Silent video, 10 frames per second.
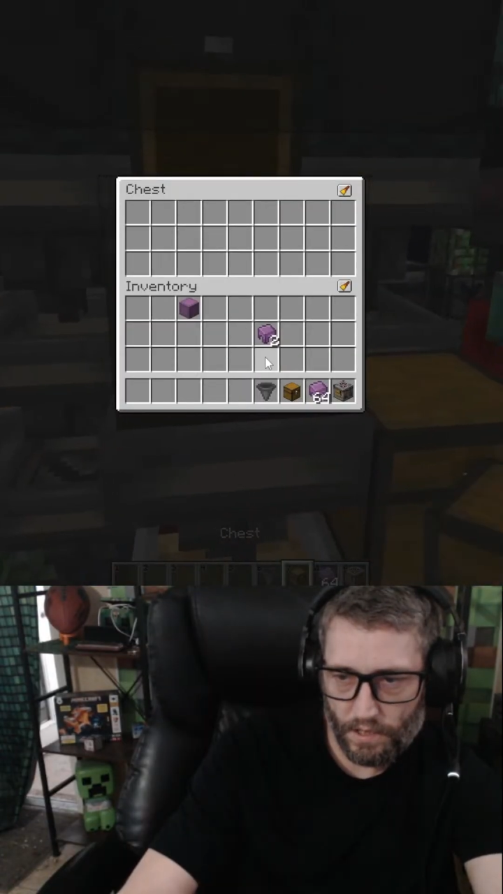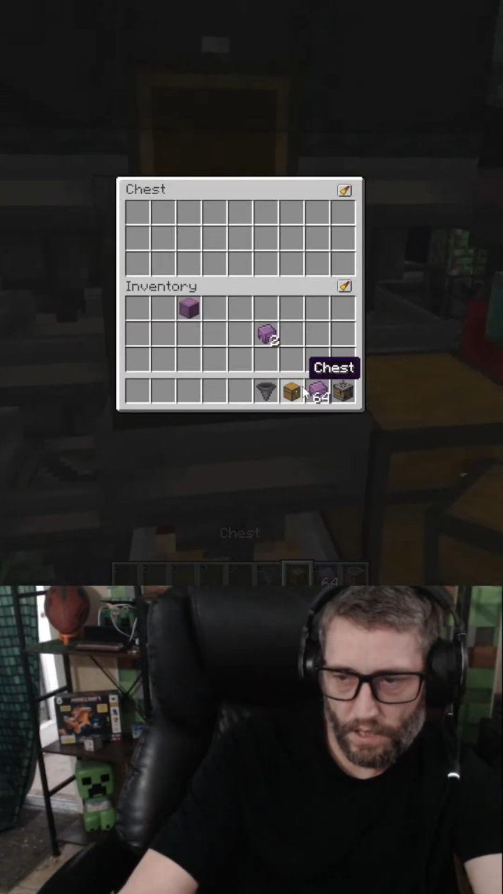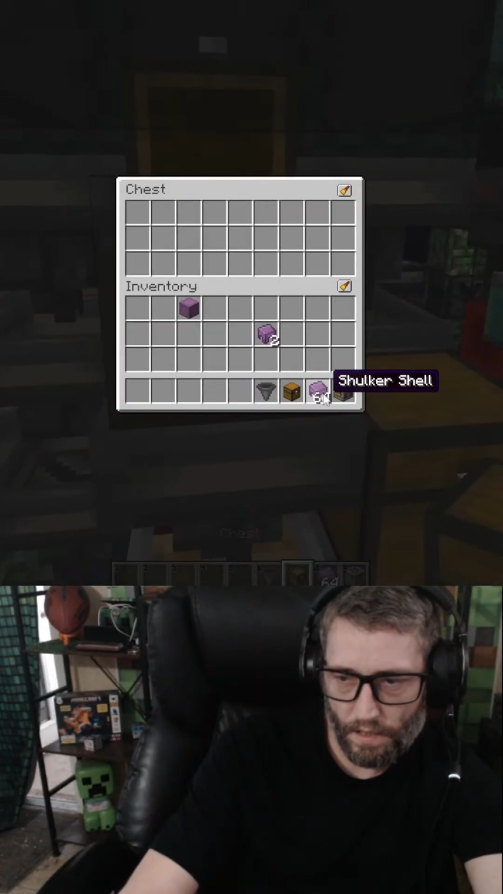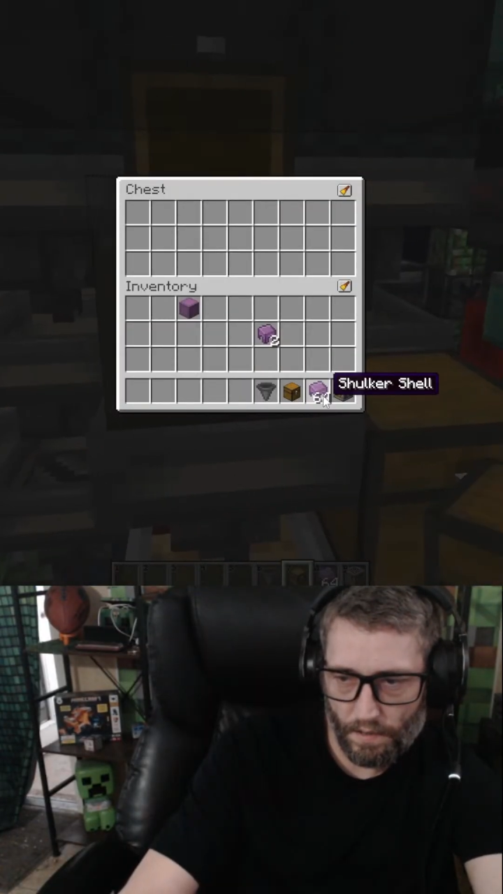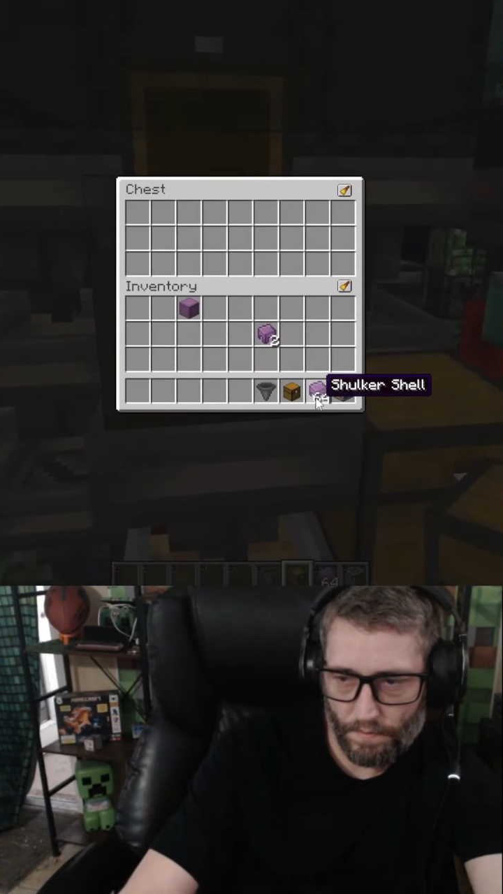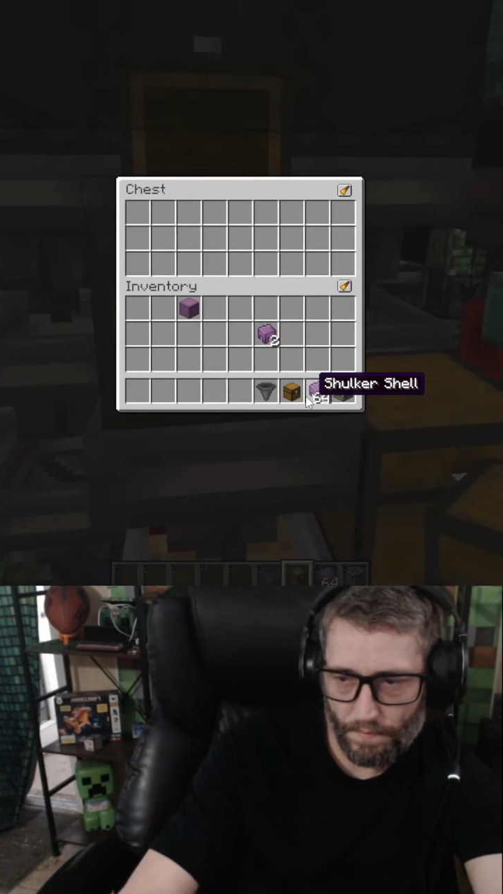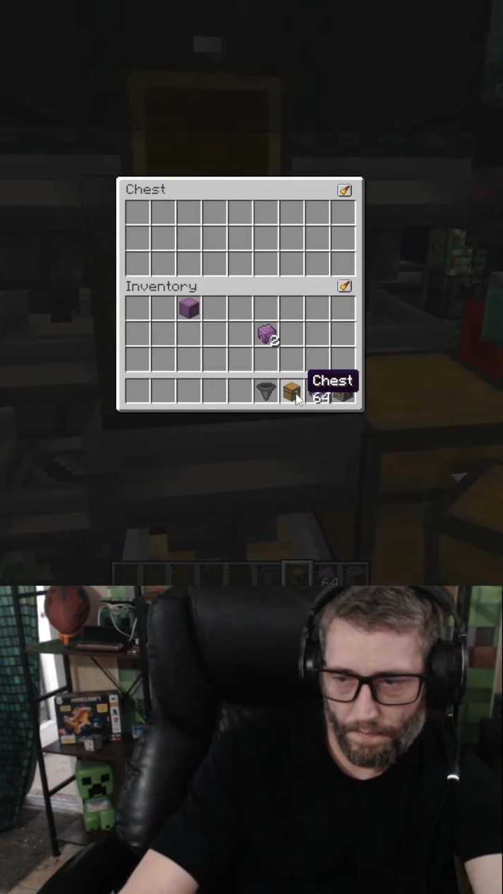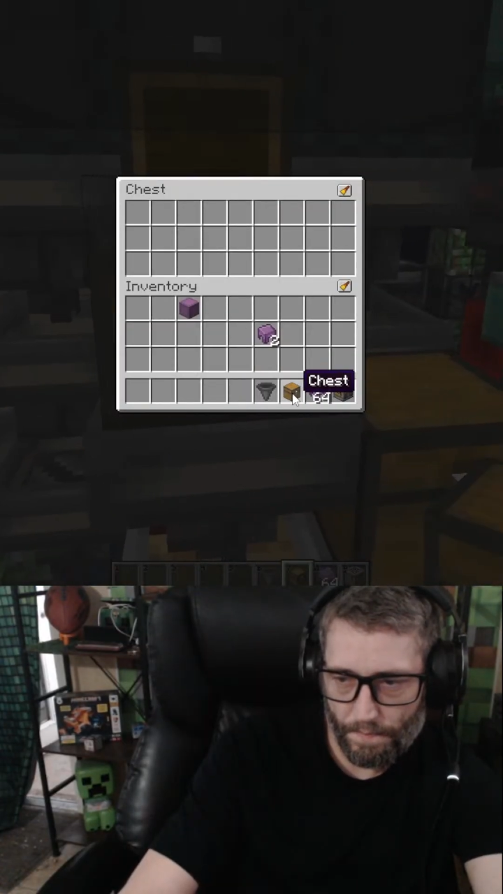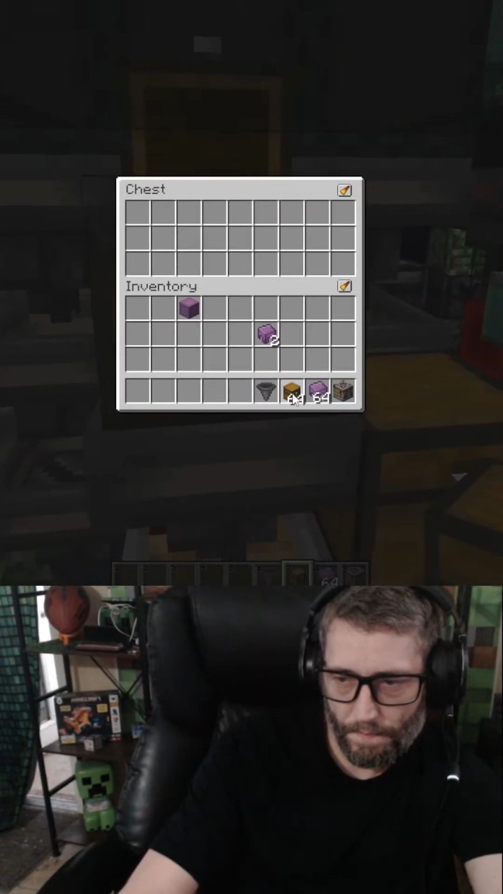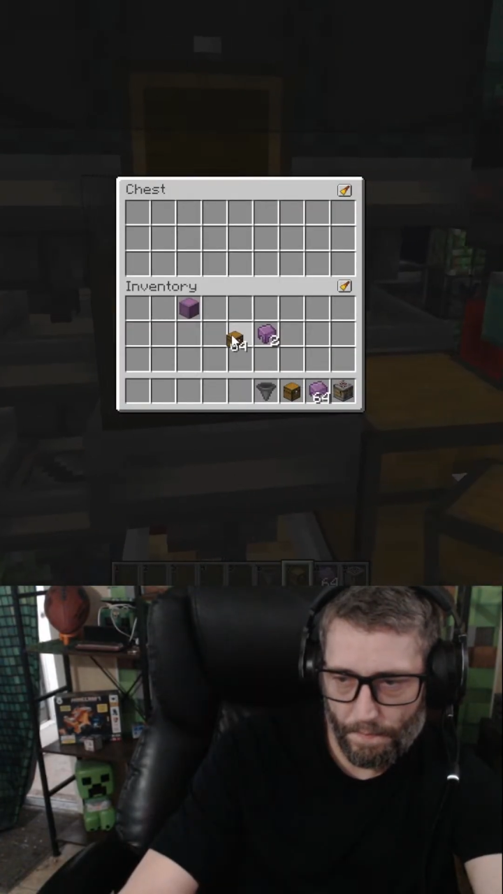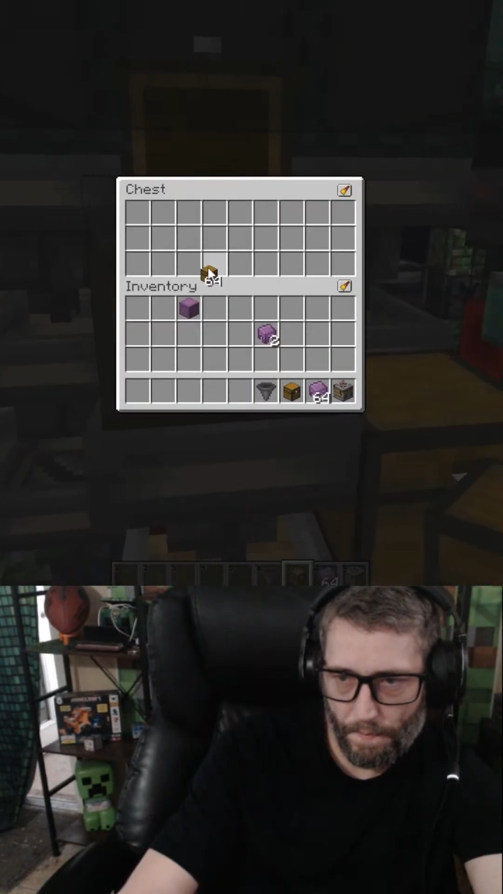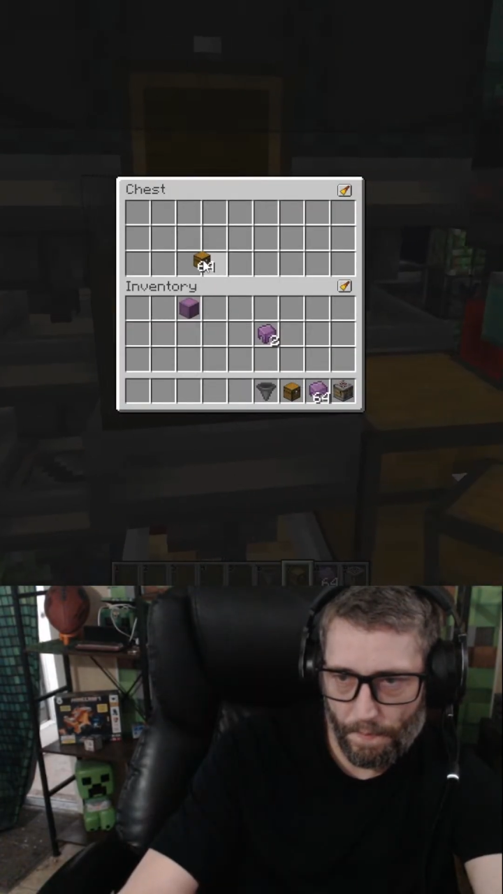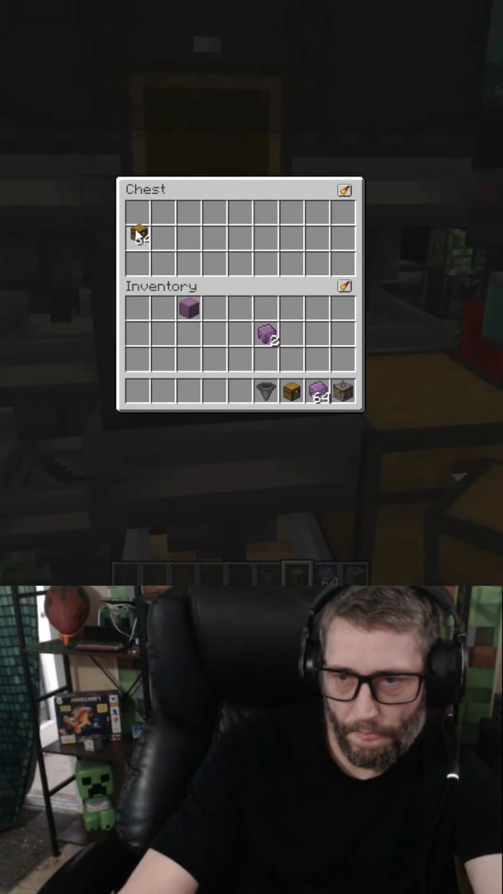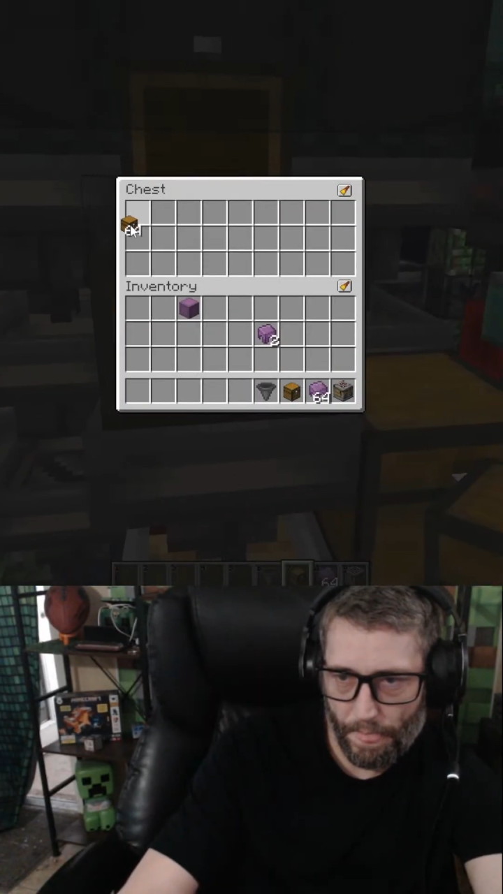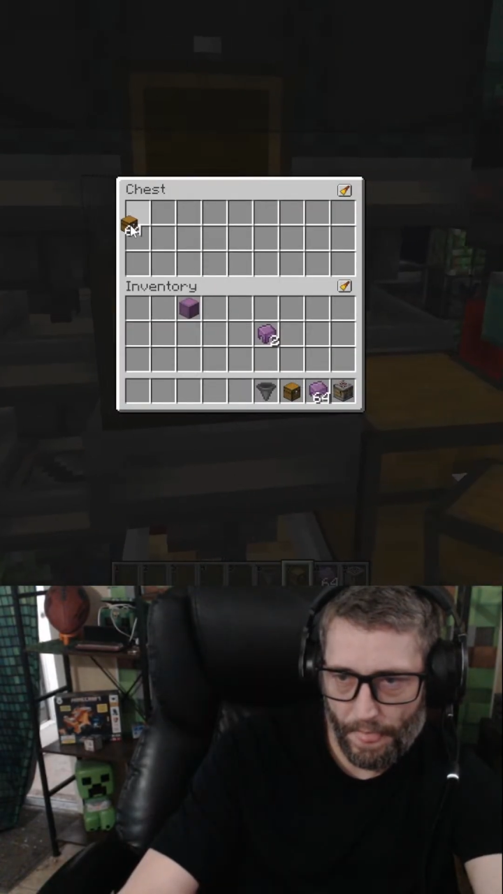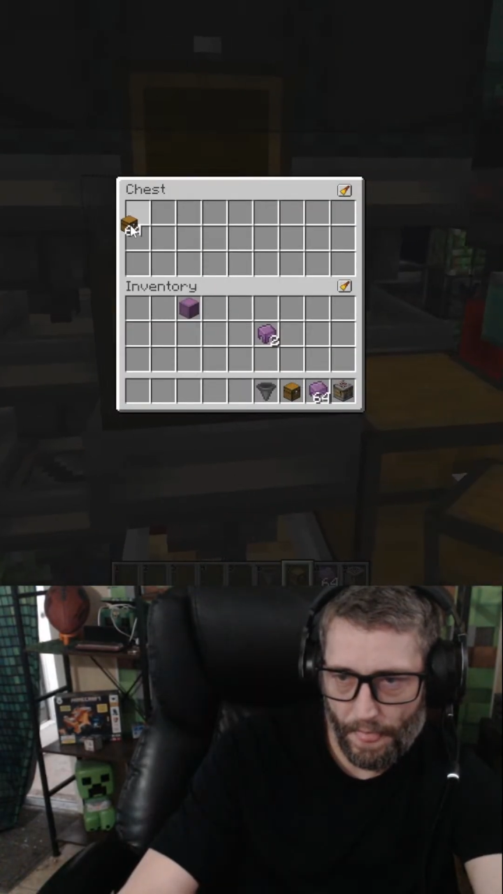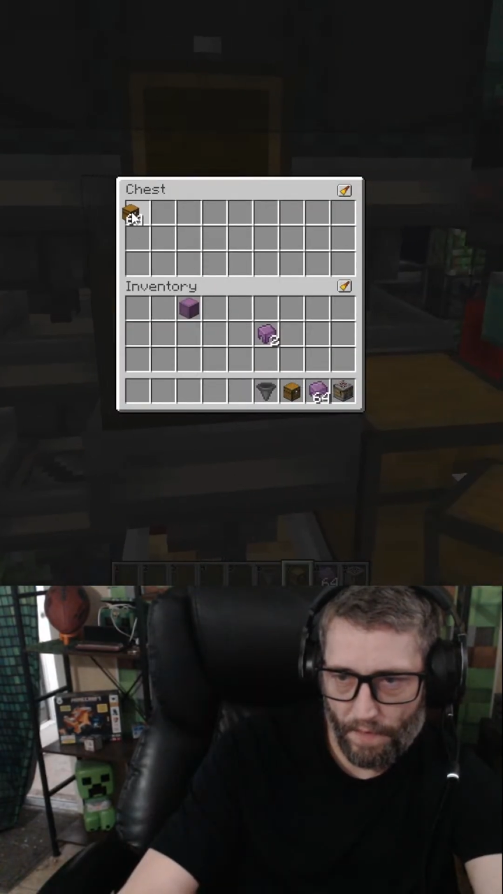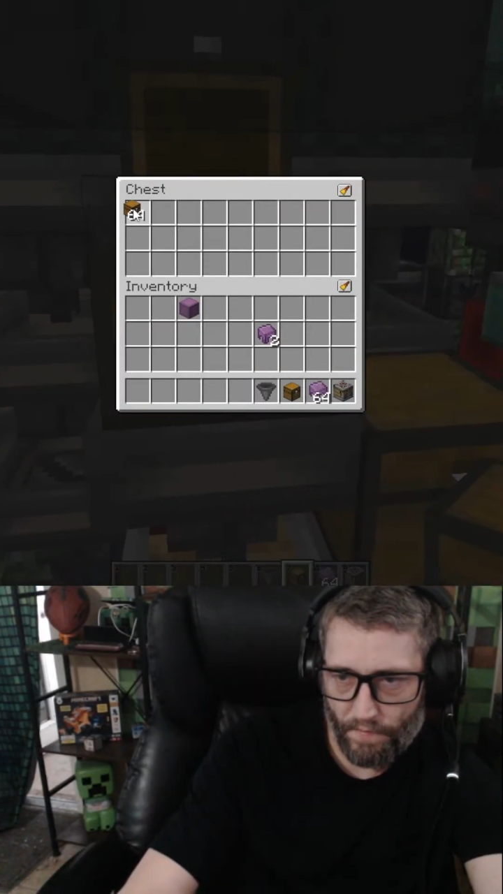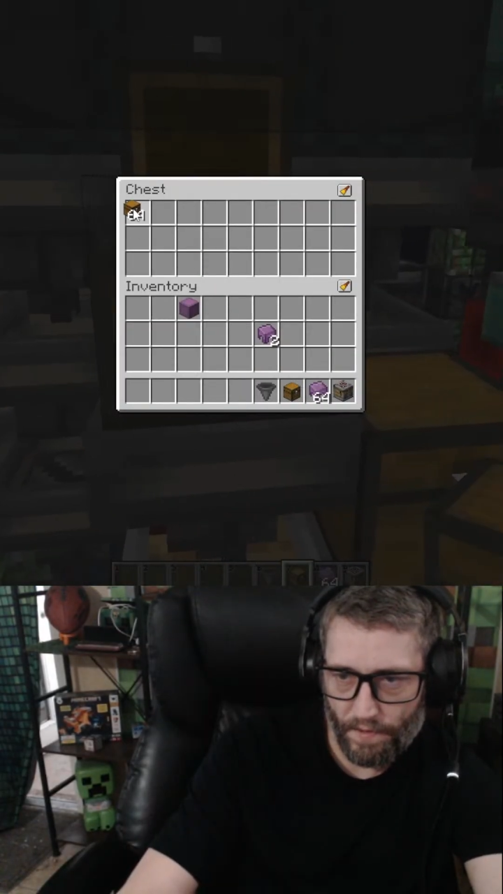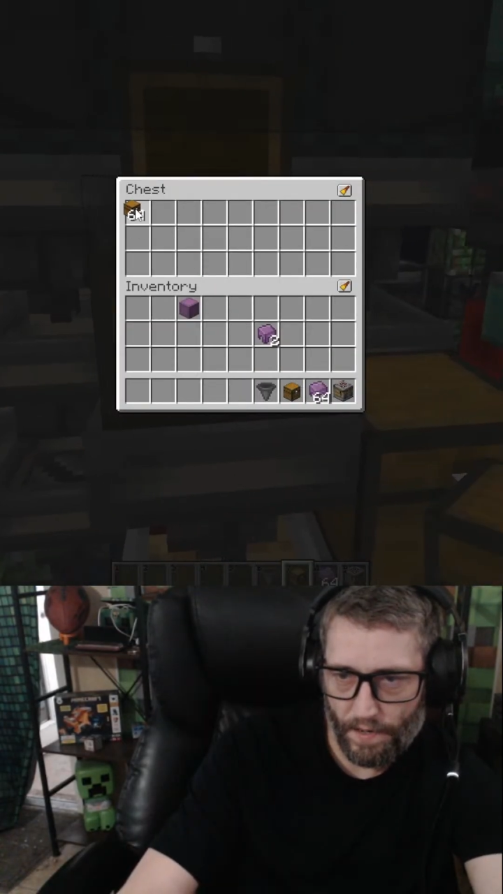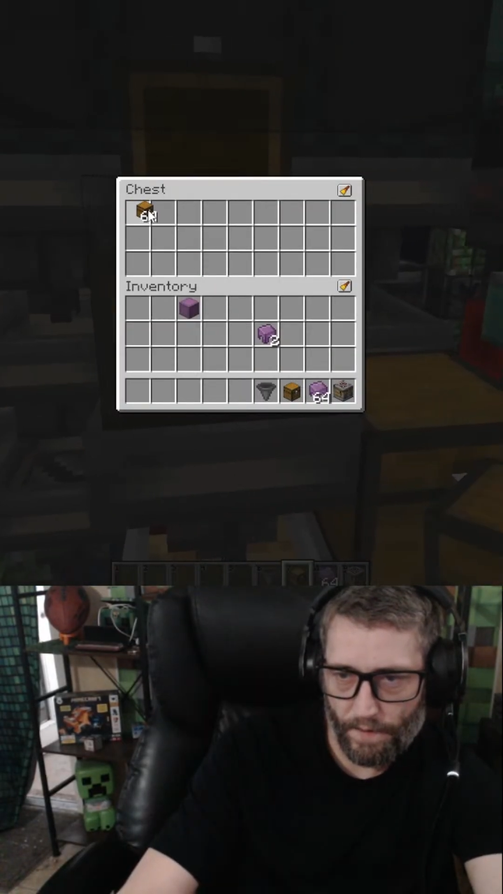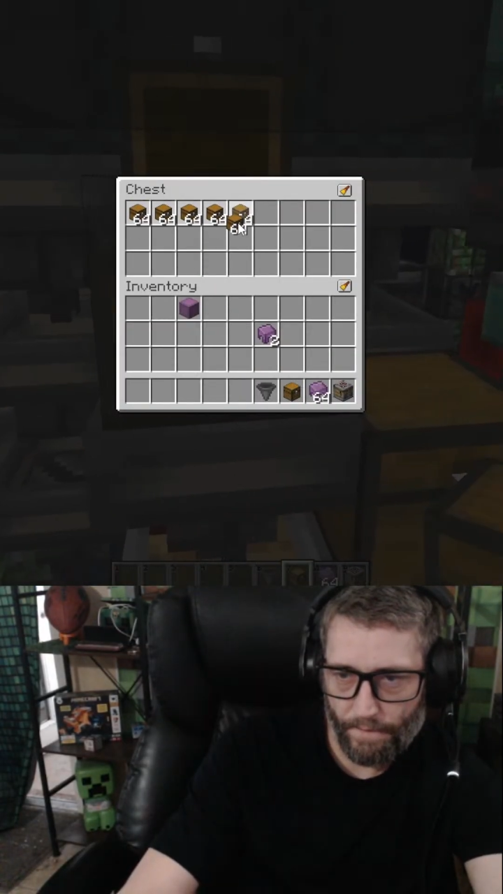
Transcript: here. For now.